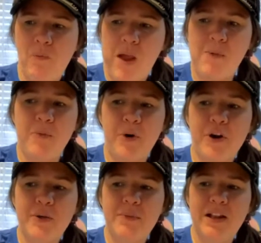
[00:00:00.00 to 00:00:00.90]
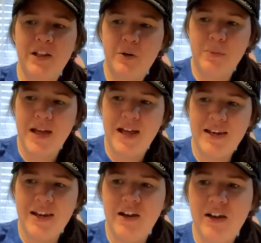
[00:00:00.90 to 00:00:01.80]
I've been working my little
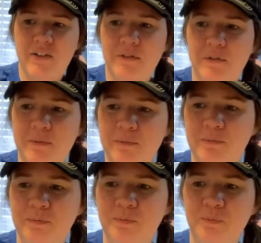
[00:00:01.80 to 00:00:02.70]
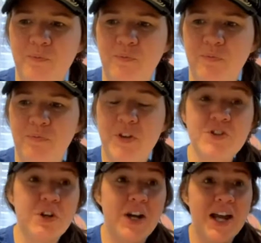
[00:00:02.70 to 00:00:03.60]
behindy off.
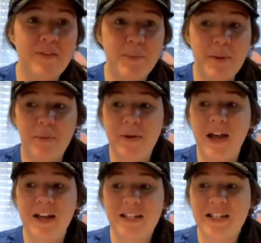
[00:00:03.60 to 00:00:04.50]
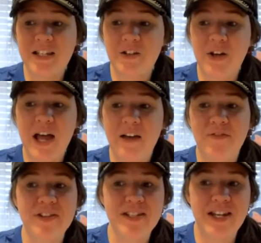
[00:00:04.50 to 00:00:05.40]
Sorry, I have a peppermint. I still have
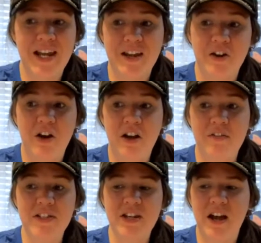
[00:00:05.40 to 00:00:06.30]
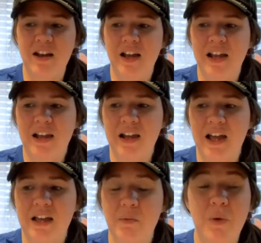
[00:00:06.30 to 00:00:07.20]
this dang cough. It's not like
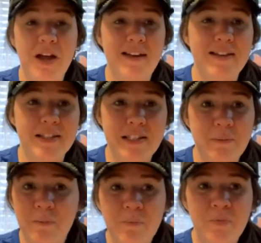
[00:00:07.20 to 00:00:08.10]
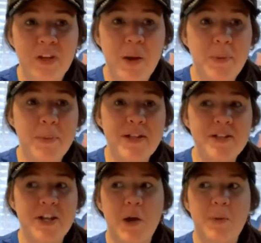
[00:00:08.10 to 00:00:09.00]
it was a couple months
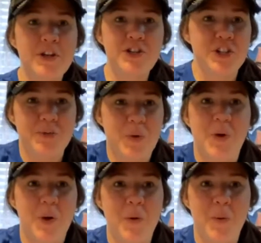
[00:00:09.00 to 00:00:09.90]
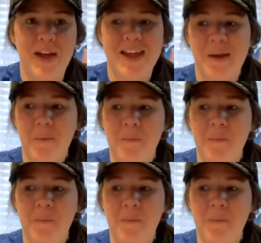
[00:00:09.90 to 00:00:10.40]
ago, but it just won't go away.